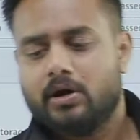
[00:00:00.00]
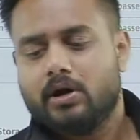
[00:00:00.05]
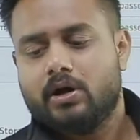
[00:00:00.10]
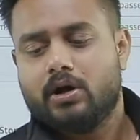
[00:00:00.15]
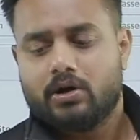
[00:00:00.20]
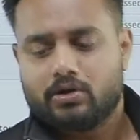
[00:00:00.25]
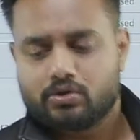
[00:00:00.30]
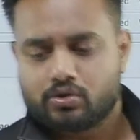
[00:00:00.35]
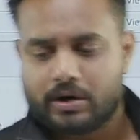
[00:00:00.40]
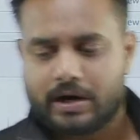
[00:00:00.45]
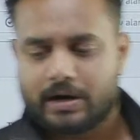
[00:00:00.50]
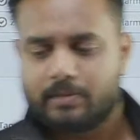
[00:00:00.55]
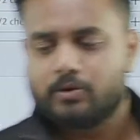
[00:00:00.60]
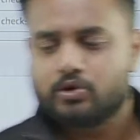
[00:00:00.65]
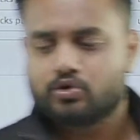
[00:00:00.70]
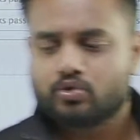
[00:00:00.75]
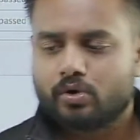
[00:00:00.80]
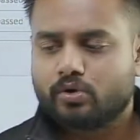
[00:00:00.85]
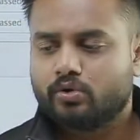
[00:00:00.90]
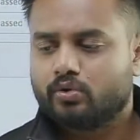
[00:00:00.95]
So let me
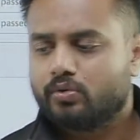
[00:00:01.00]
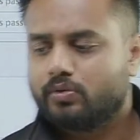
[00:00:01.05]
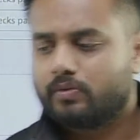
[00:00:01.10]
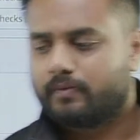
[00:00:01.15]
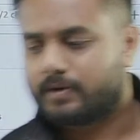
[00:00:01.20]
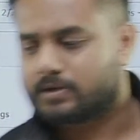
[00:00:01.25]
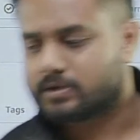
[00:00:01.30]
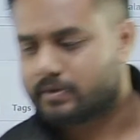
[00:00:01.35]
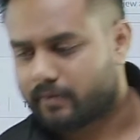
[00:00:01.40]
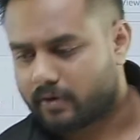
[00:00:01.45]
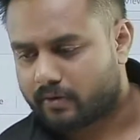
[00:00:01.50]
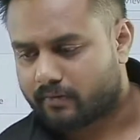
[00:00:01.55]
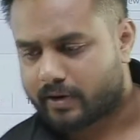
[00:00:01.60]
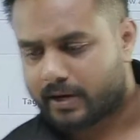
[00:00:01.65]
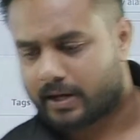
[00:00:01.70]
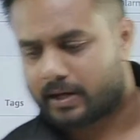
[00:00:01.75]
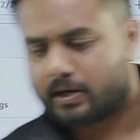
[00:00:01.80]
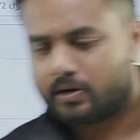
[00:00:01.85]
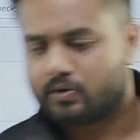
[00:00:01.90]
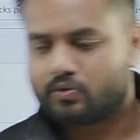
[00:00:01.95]
show you. First of all, what
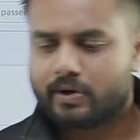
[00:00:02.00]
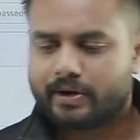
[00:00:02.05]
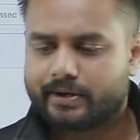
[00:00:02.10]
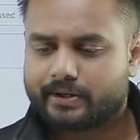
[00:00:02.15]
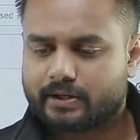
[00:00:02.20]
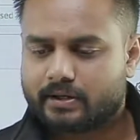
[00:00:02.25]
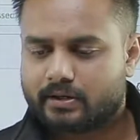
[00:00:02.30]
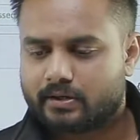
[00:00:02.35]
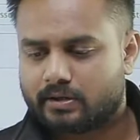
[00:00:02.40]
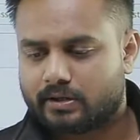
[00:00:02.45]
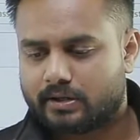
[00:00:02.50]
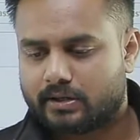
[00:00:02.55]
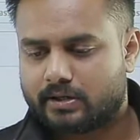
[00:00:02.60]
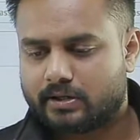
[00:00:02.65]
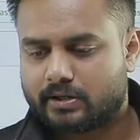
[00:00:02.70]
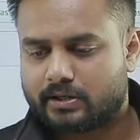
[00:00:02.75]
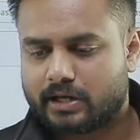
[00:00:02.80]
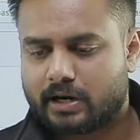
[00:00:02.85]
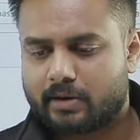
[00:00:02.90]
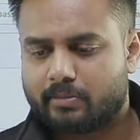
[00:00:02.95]
I can do, I can
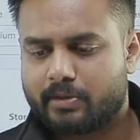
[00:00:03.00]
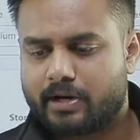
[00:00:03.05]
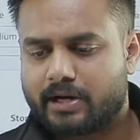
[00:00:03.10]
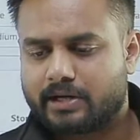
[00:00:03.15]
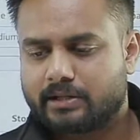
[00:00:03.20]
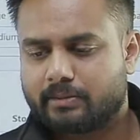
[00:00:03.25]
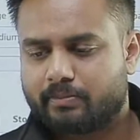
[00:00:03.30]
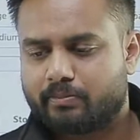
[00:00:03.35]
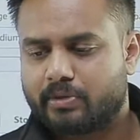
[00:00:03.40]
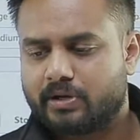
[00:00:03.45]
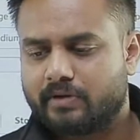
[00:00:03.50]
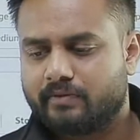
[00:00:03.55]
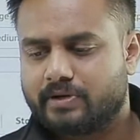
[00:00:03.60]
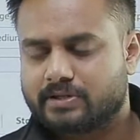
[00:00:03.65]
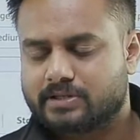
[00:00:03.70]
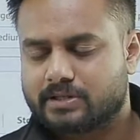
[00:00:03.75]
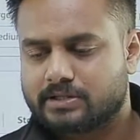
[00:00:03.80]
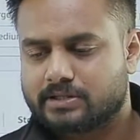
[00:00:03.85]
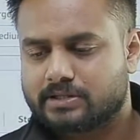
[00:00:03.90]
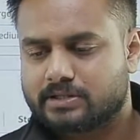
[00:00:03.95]
terminate the
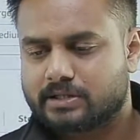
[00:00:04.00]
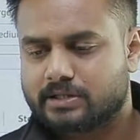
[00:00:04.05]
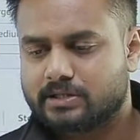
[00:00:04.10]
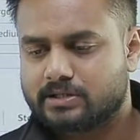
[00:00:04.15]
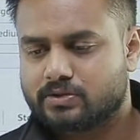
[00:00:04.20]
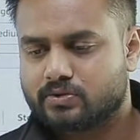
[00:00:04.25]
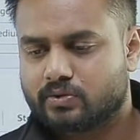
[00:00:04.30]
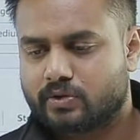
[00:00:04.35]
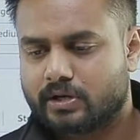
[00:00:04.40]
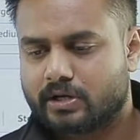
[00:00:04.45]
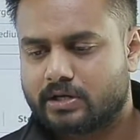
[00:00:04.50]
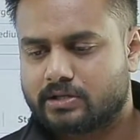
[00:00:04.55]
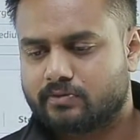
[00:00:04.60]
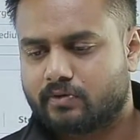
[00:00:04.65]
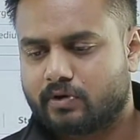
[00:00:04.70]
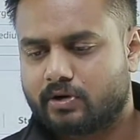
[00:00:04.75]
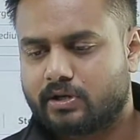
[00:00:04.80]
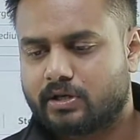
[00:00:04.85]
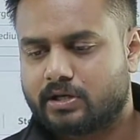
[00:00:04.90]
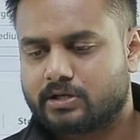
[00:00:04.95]
previous instance. So here is
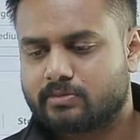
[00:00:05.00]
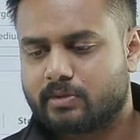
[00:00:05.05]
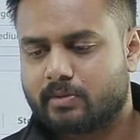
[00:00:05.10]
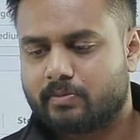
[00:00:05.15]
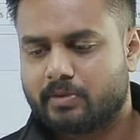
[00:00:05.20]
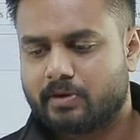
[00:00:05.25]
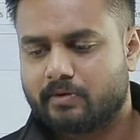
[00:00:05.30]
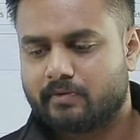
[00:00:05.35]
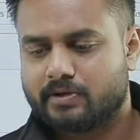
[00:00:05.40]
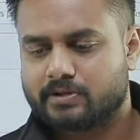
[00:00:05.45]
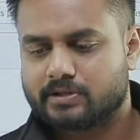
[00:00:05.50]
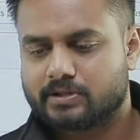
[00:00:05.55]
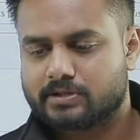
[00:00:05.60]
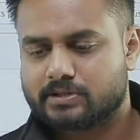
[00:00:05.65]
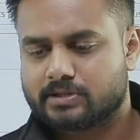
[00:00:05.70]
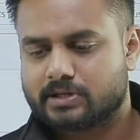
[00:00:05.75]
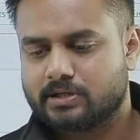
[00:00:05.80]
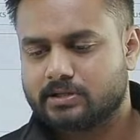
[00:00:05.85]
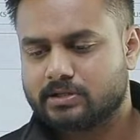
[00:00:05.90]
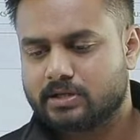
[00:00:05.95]
what, here is my previous
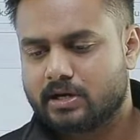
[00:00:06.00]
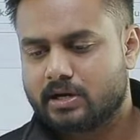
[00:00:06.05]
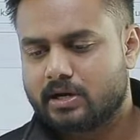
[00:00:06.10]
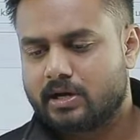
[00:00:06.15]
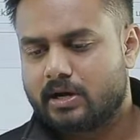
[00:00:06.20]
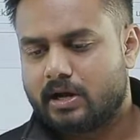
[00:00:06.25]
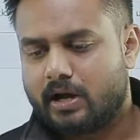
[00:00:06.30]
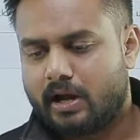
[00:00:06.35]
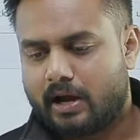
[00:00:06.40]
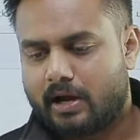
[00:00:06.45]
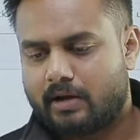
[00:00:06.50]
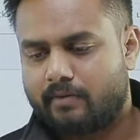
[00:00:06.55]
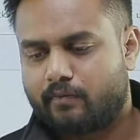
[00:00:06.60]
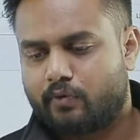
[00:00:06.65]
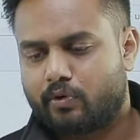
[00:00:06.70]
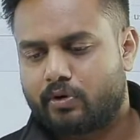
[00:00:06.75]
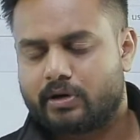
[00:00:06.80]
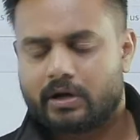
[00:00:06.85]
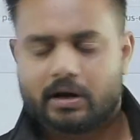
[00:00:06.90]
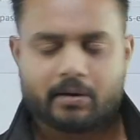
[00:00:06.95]
instance. And
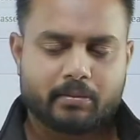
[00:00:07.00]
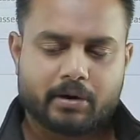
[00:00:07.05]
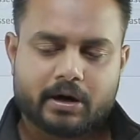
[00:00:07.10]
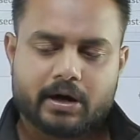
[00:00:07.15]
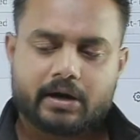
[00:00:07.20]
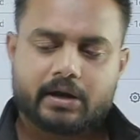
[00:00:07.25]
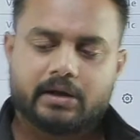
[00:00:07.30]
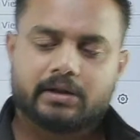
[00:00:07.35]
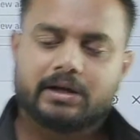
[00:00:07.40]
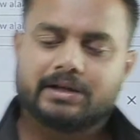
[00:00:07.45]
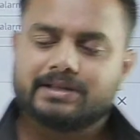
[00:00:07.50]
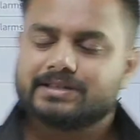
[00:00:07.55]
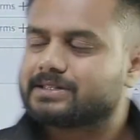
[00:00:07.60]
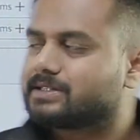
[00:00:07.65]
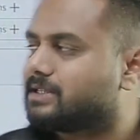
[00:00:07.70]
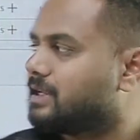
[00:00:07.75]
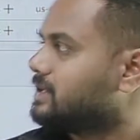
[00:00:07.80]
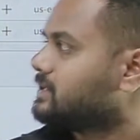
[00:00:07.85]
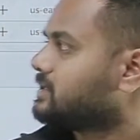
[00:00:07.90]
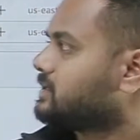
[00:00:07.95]
for terminating the
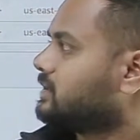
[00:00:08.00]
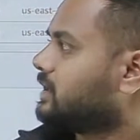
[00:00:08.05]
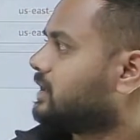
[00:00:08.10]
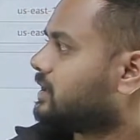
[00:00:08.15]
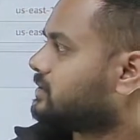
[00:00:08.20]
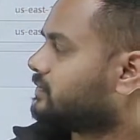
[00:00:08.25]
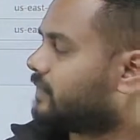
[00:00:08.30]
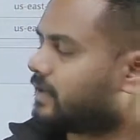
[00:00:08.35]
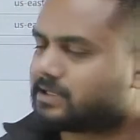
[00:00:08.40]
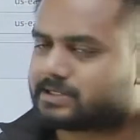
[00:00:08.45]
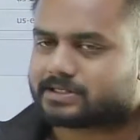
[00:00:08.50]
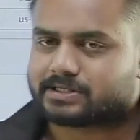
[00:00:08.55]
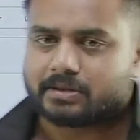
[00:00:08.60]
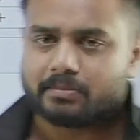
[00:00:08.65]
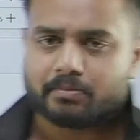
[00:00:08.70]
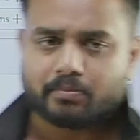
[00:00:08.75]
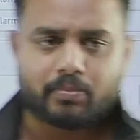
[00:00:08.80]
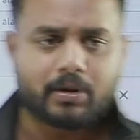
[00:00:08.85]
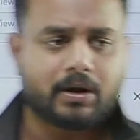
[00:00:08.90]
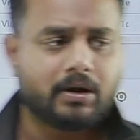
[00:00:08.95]
instance, there is very
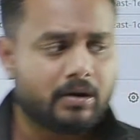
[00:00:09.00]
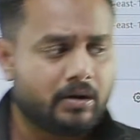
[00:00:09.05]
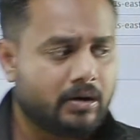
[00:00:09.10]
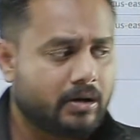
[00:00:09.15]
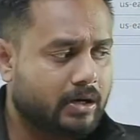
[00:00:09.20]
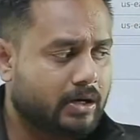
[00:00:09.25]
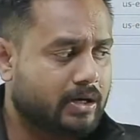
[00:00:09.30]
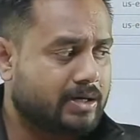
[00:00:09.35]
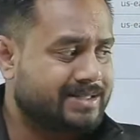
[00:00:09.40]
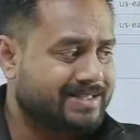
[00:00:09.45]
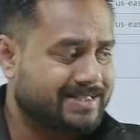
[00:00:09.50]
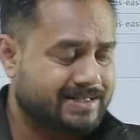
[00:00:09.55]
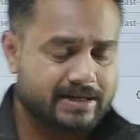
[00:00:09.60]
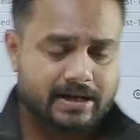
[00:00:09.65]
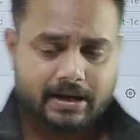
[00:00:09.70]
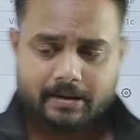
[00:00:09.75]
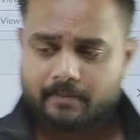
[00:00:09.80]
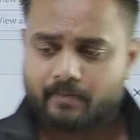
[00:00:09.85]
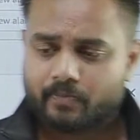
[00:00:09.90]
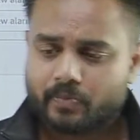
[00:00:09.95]
simple
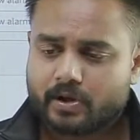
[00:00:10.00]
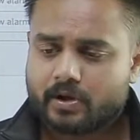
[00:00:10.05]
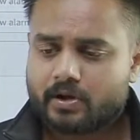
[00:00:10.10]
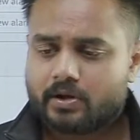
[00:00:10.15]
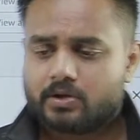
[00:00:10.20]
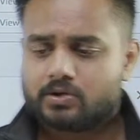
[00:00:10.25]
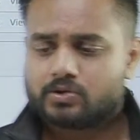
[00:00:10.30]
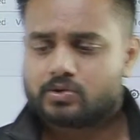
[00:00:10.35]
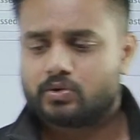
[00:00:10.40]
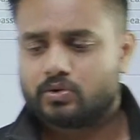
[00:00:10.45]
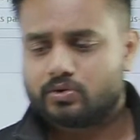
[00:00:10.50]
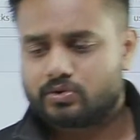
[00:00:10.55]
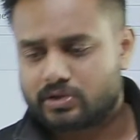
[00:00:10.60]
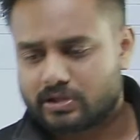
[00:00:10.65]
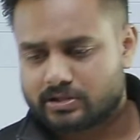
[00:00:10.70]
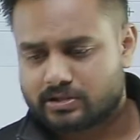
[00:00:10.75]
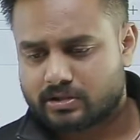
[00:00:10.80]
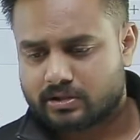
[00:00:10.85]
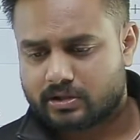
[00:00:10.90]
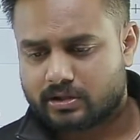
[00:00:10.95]
step. So you
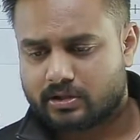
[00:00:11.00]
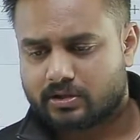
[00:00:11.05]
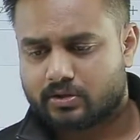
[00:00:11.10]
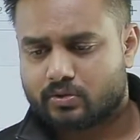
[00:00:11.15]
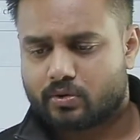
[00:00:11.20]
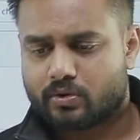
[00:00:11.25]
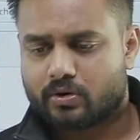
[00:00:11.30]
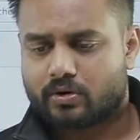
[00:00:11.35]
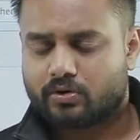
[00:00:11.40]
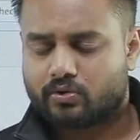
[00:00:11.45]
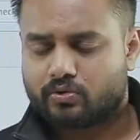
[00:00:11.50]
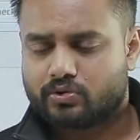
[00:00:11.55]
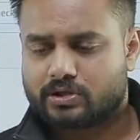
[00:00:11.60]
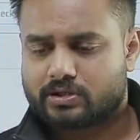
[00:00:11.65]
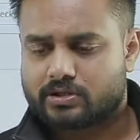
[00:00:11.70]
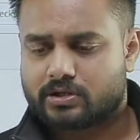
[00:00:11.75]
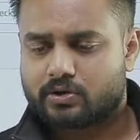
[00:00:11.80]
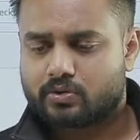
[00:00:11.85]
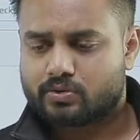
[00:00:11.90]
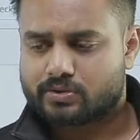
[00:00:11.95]
just need
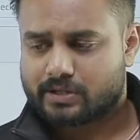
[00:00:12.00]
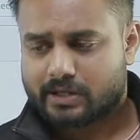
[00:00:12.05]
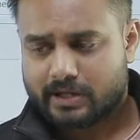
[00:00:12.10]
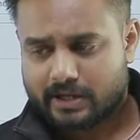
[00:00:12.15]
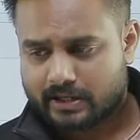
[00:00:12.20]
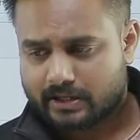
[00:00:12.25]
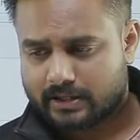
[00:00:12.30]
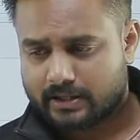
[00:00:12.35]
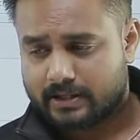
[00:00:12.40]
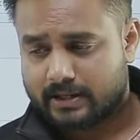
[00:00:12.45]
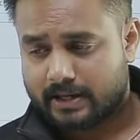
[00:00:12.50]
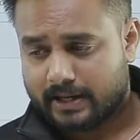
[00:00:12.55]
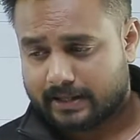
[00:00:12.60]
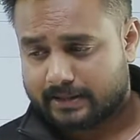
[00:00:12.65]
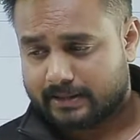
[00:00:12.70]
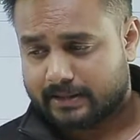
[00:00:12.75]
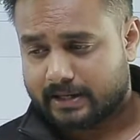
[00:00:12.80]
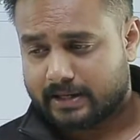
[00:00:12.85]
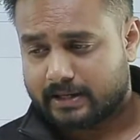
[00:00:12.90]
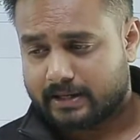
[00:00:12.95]
to select it
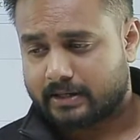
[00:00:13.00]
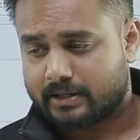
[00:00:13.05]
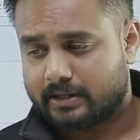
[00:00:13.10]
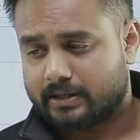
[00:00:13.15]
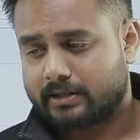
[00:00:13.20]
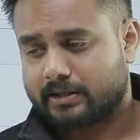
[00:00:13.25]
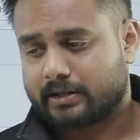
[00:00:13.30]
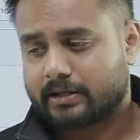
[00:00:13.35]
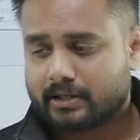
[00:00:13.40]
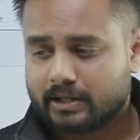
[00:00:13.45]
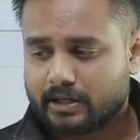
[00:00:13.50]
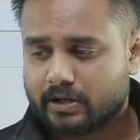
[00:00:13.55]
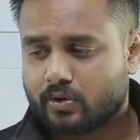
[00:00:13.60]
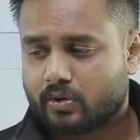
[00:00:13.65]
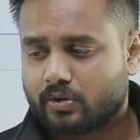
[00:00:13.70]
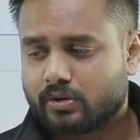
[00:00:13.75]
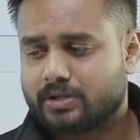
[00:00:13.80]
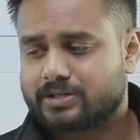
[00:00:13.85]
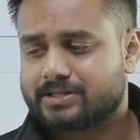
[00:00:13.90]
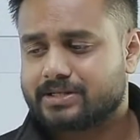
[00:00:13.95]
and then click
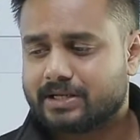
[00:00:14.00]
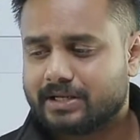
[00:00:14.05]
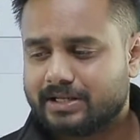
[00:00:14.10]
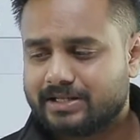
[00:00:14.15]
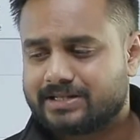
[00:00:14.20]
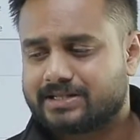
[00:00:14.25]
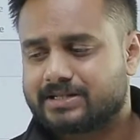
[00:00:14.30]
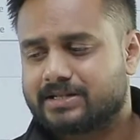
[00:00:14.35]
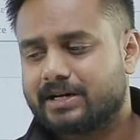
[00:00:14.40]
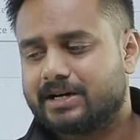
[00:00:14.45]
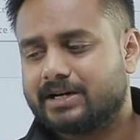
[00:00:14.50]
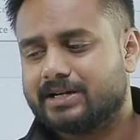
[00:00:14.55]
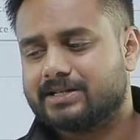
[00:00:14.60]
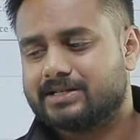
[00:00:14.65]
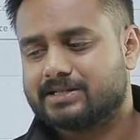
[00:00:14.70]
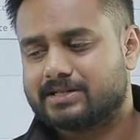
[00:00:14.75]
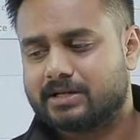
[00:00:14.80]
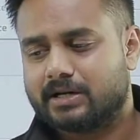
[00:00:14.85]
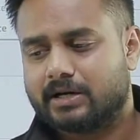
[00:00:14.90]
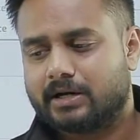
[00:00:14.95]
on this instant
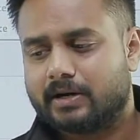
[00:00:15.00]
state,